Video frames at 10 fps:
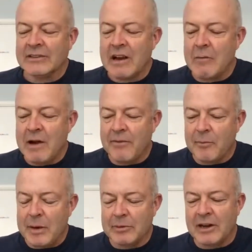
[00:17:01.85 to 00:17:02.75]
Is there any way
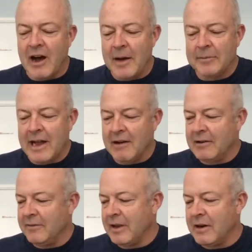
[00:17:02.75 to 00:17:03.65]
for people to opt
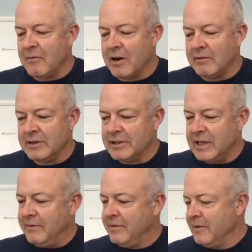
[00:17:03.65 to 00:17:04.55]
out if they don't want to receive